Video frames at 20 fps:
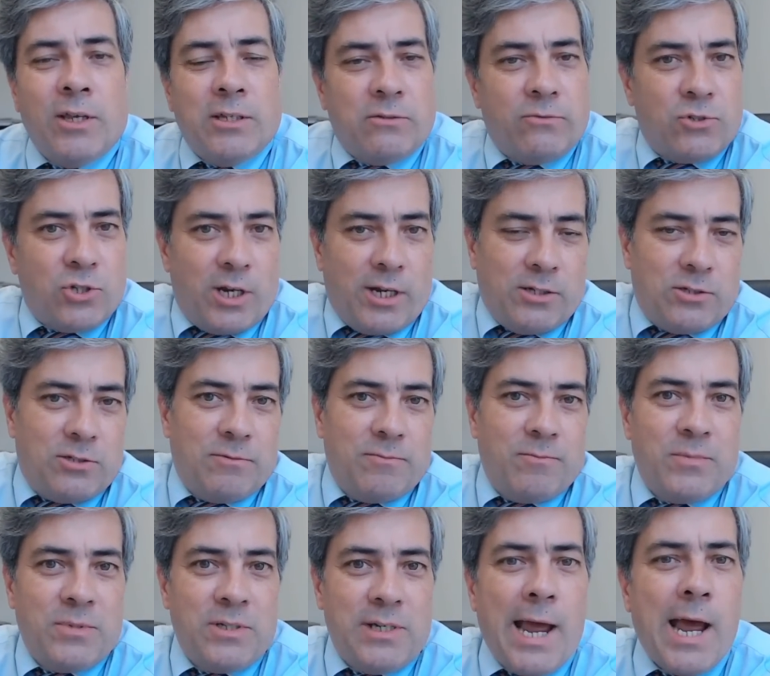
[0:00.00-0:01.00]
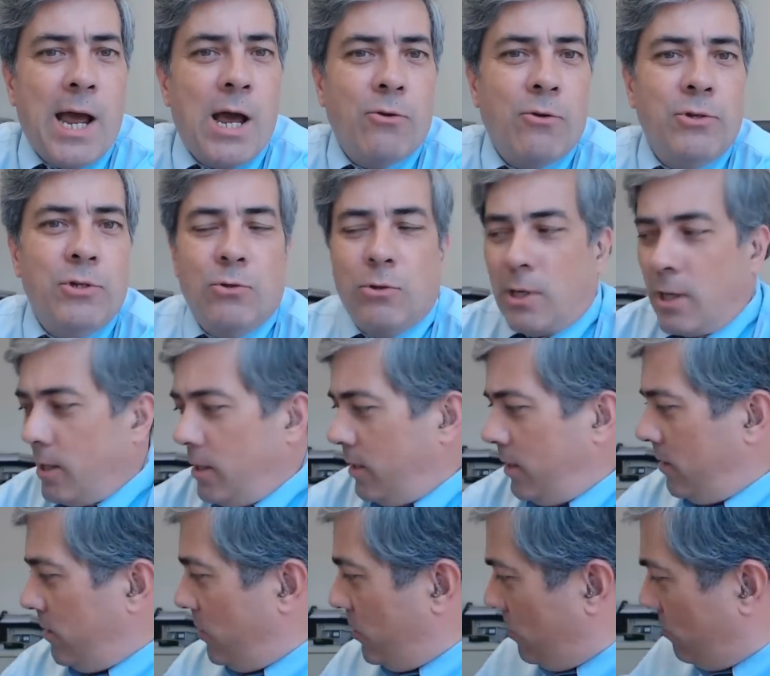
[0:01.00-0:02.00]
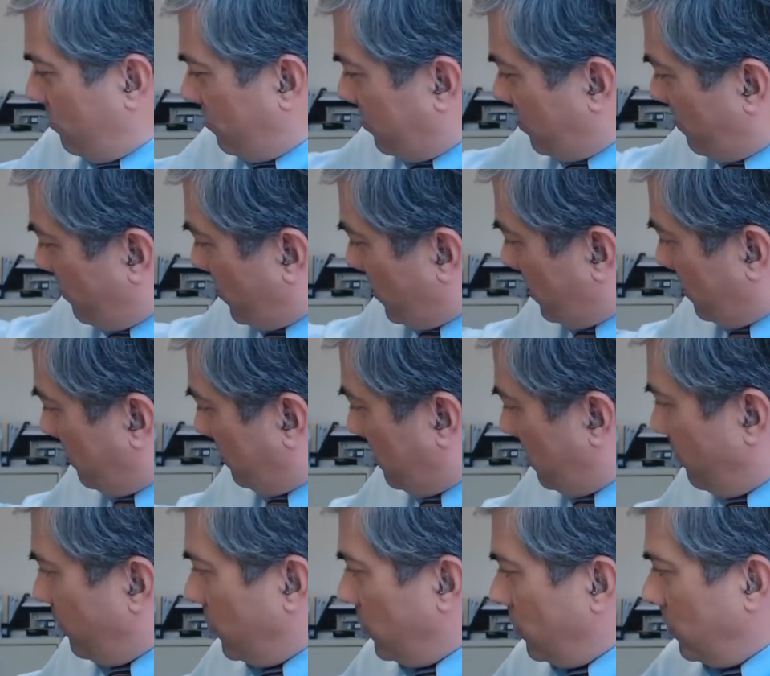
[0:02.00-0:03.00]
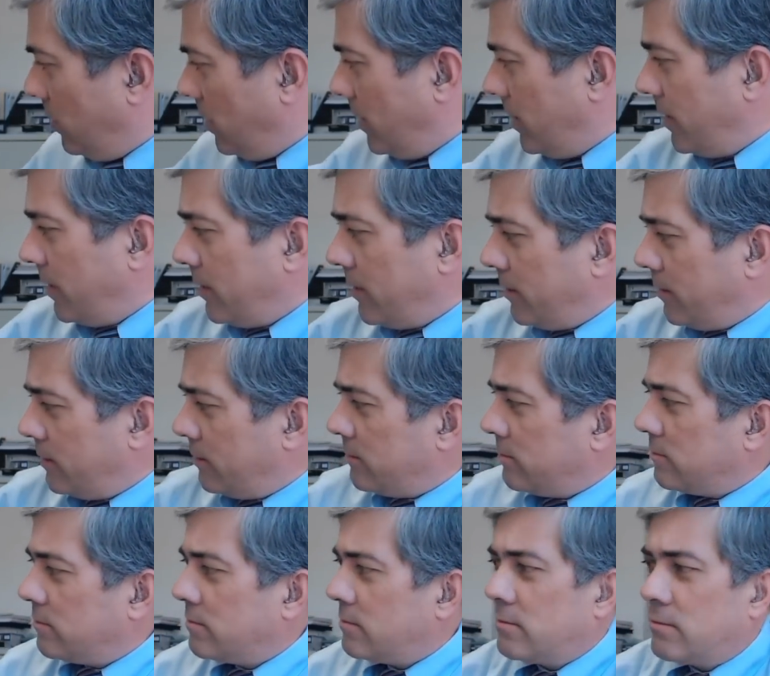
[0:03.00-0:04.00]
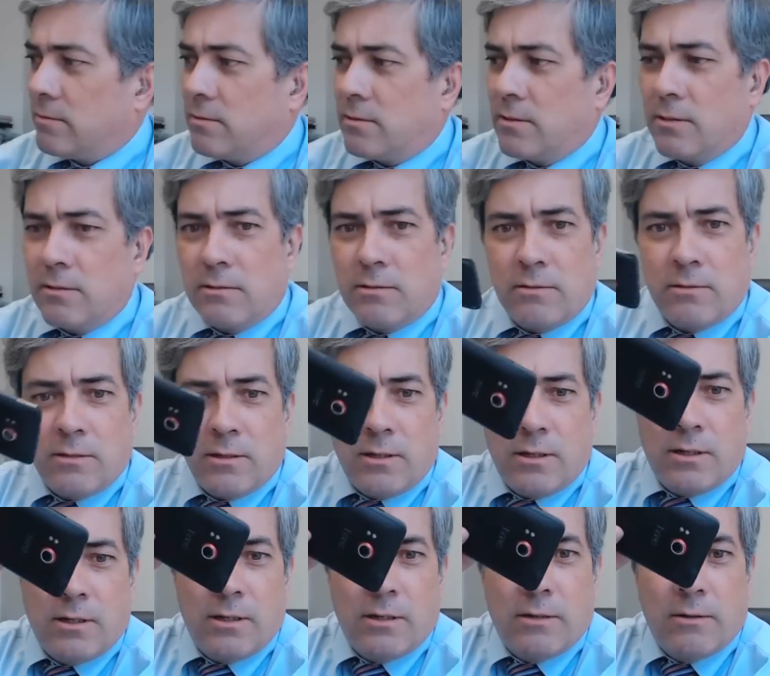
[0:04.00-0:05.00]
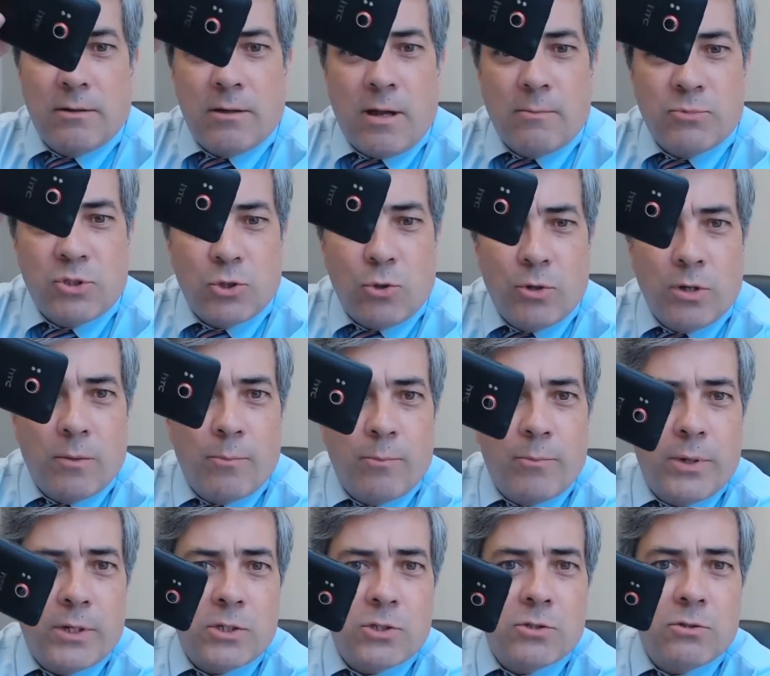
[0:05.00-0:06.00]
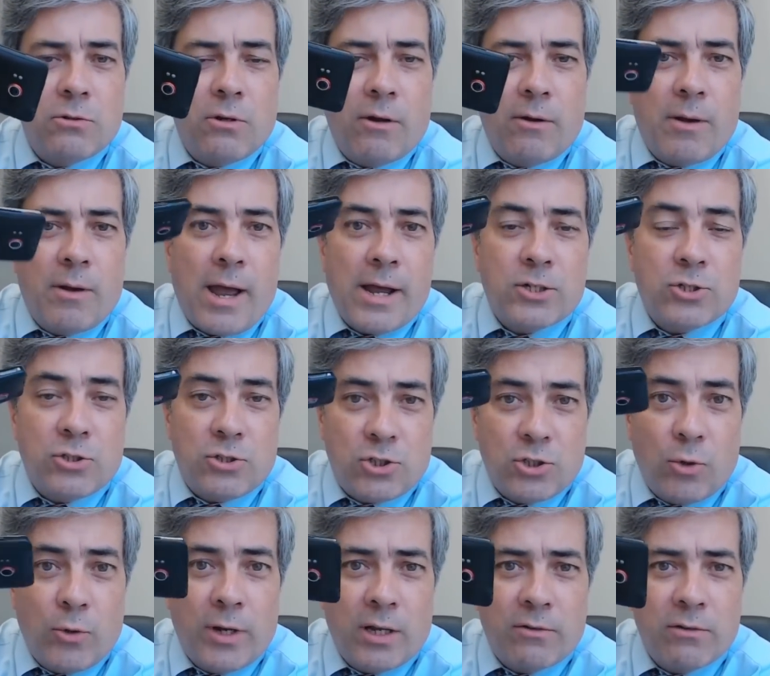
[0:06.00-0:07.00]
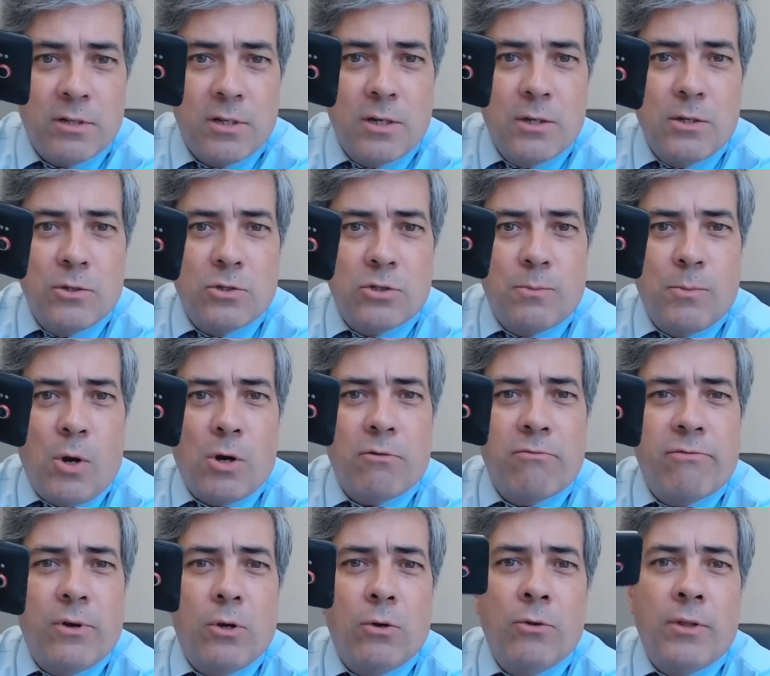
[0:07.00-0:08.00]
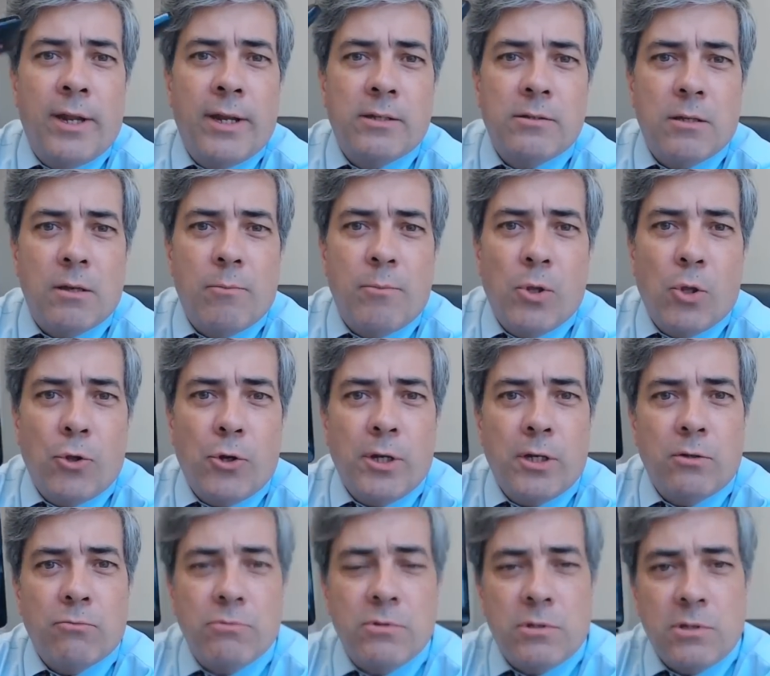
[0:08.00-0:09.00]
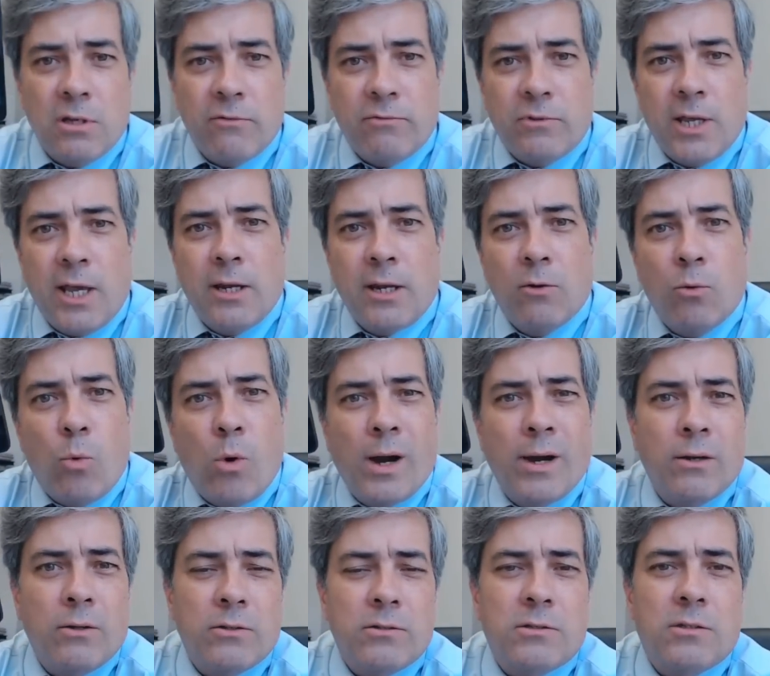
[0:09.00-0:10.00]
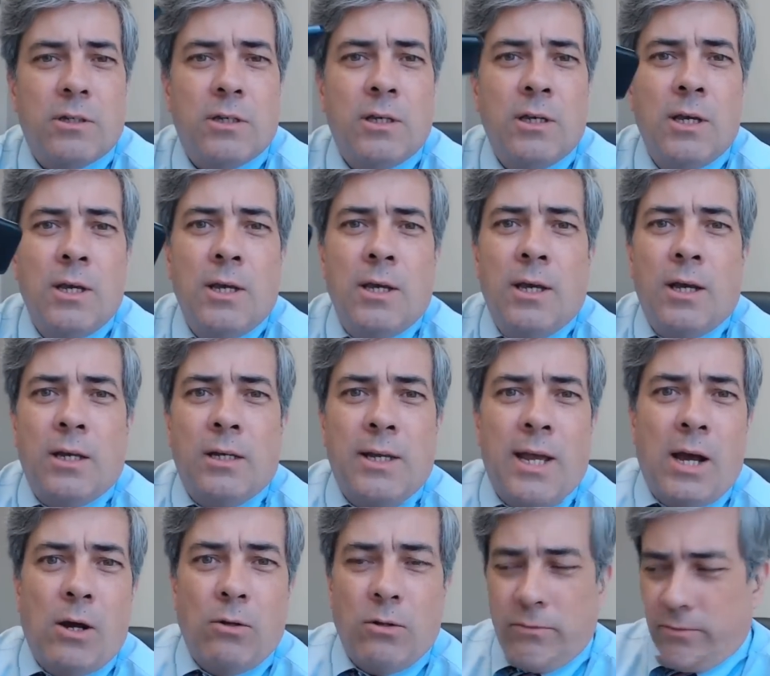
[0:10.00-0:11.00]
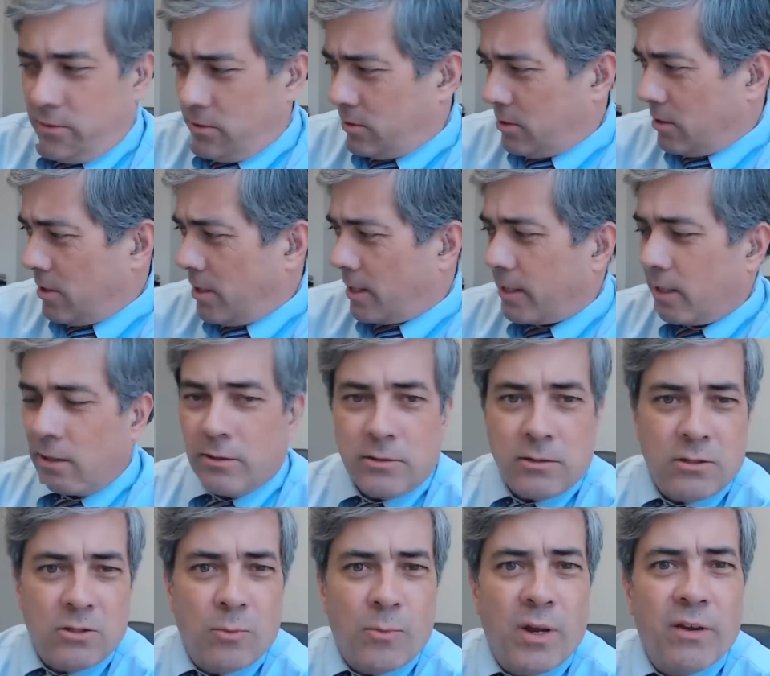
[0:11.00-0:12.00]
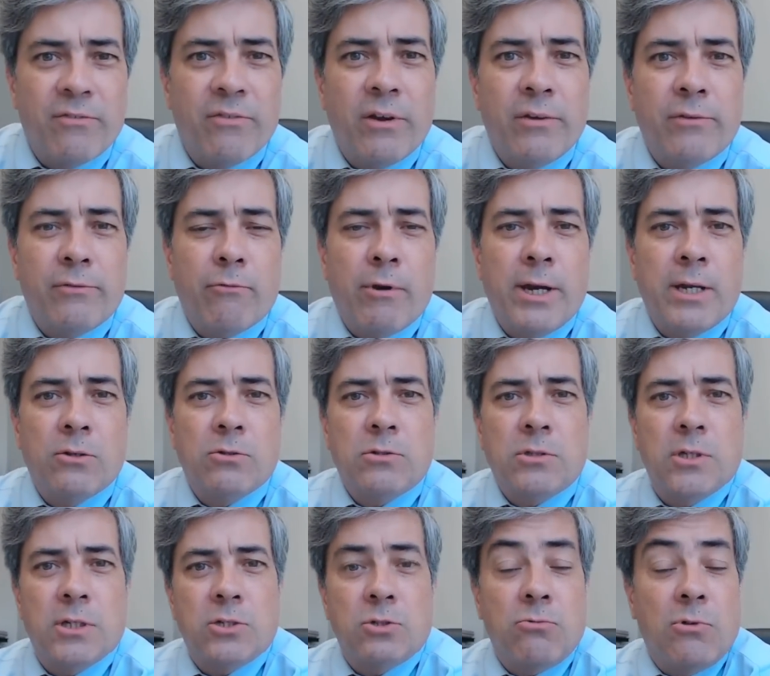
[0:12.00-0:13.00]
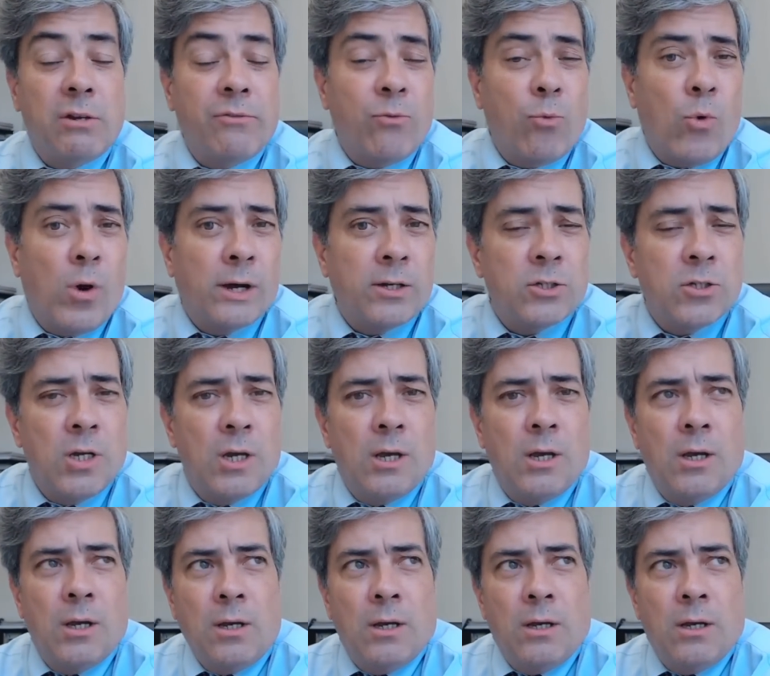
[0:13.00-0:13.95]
Things have changed. Now you can use something as simple as this. Uh, I'm showing a picture, uh, actually showing a smartphone that has the ability to receive data wirelessly, and now all of a sudden I can listen to my favorite radio station or even watch,